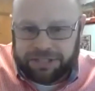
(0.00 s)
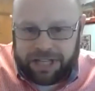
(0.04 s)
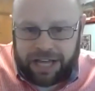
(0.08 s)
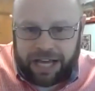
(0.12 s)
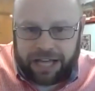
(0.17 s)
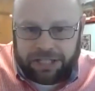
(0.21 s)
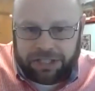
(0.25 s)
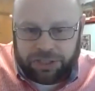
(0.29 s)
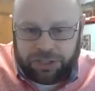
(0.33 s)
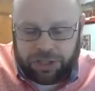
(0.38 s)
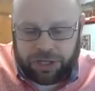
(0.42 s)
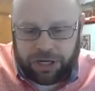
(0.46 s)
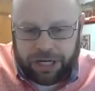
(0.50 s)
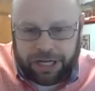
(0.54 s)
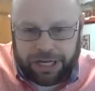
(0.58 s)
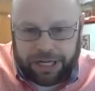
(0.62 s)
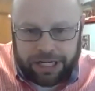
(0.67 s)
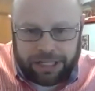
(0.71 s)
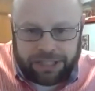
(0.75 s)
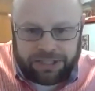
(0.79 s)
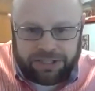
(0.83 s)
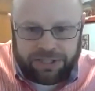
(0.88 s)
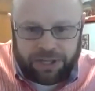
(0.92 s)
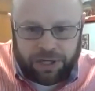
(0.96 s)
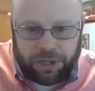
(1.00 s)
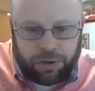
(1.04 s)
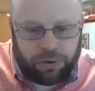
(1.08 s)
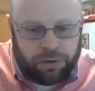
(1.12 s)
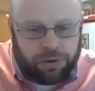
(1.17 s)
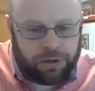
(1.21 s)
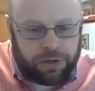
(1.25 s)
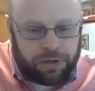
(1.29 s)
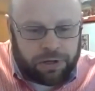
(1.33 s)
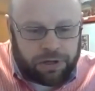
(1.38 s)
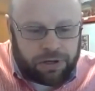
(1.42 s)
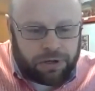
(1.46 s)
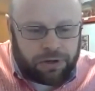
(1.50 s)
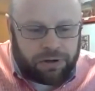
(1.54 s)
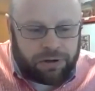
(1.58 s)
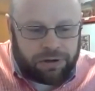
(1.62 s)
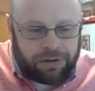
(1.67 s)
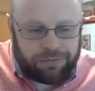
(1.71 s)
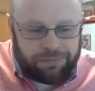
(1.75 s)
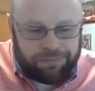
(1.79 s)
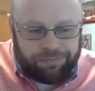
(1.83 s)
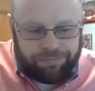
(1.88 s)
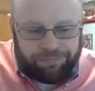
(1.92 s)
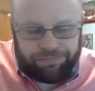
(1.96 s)
saturated. So
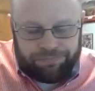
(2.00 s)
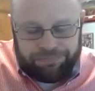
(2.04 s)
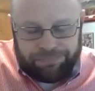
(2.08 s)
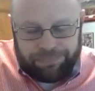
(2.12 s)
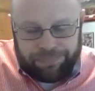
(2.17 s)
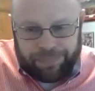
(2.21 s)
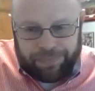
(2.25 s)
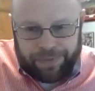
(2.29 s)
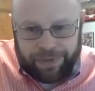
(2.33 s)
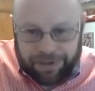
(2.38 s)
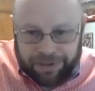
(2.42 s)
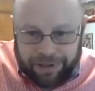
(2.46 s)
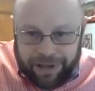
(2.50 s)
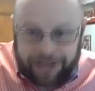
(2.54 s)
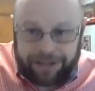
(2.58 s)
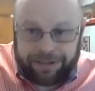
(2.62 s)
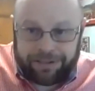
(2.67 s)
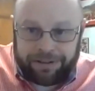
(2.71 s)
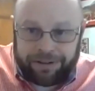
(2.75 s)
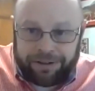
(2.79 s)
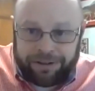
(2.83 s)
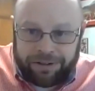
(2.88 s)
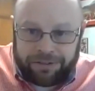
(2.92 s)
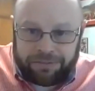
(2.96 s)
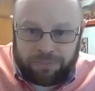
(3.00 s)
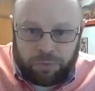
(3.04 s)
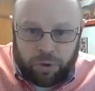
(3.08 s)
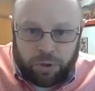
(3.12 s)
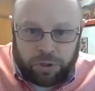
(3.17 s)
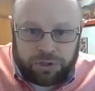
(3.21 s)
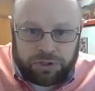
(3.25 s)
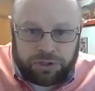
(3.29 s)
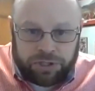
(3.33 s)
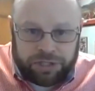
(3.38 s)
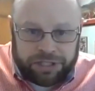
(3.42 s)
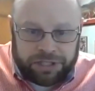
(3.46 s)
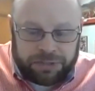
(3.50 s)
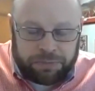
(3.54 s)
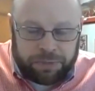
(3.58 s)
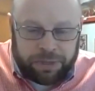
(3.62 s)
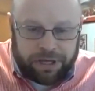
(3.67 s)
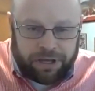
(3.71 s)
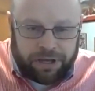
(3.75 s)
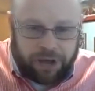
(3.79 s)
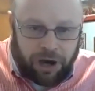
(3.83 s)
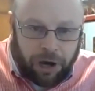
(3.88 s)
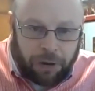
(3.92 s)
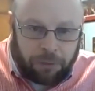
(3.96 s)
the likelihood of more trees
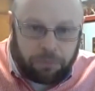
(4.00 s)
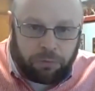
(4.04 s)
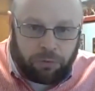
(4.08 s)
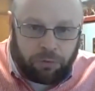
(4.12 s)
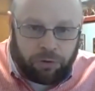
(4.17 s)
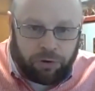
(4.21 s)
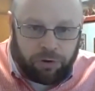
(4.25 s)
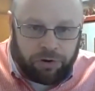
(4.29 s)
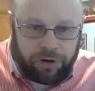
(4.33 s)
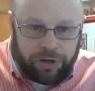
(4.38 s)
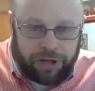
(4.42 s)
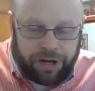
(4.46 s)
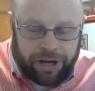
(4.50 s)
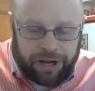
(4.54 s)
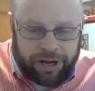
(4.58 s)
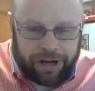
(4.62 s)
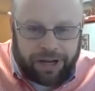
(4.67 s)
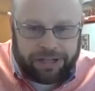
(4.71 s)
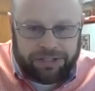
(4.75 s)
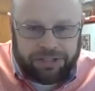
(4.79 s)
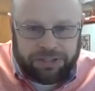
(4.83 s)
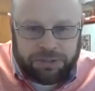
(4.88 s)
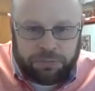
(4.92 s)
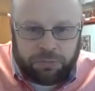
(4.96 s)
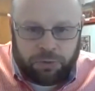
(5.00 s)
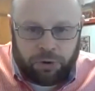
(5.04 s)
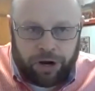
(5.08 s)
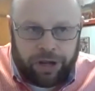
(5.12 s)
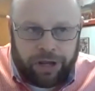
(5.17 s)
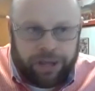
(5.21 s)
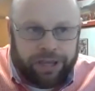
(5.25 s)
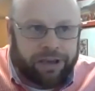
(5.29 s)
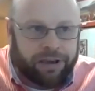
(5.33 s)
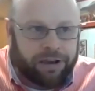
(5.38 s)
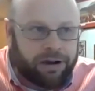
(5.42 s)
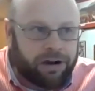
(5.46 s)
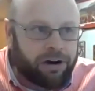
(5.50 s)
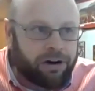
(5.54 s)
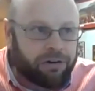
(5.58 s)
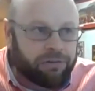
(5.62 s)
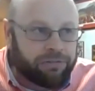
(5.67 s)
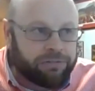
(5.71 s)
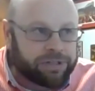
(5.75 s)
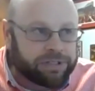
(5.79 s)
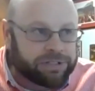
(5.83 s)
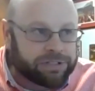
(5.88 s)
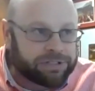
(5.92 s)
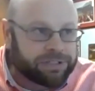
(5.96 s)
being uprooted and not just breaking
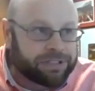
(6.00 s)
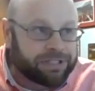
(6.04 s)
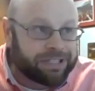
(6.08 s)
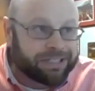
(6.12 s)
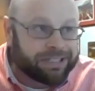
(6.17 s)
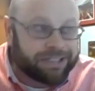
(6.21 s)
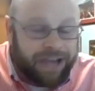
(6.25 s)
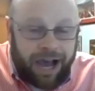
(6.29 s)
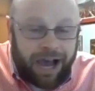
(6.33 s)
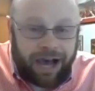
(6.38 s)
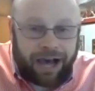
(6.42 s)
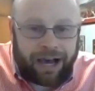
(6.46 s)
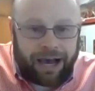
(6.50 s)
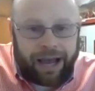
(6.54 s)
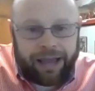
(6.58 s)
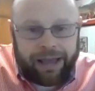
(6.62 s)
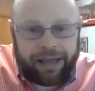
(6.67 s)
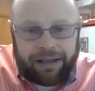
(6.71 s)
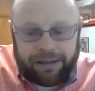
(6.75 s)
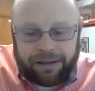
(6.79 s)
off is is high.